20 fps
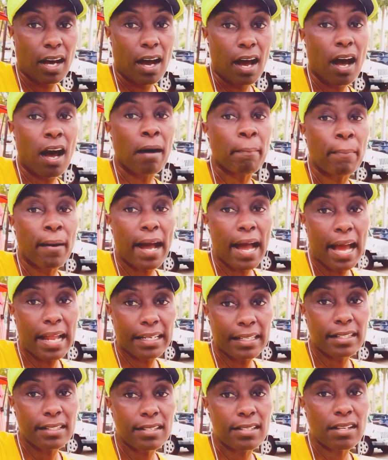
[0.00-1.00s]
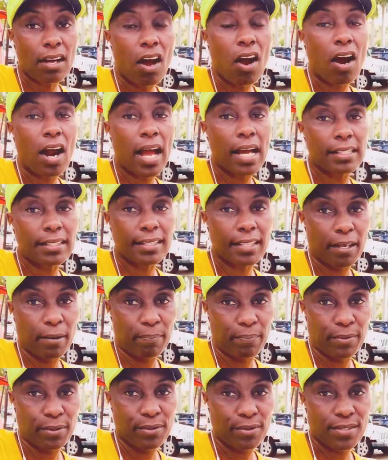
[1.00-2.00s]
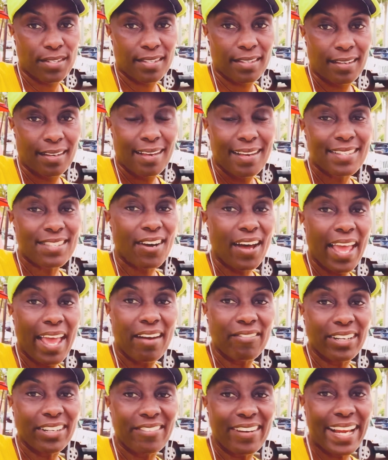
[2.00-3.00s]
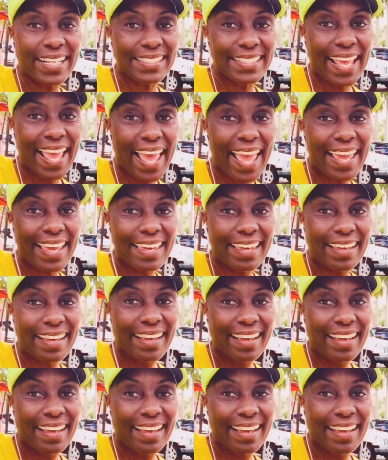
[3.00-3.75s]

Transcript: Our bodies are our temples. So have a great day.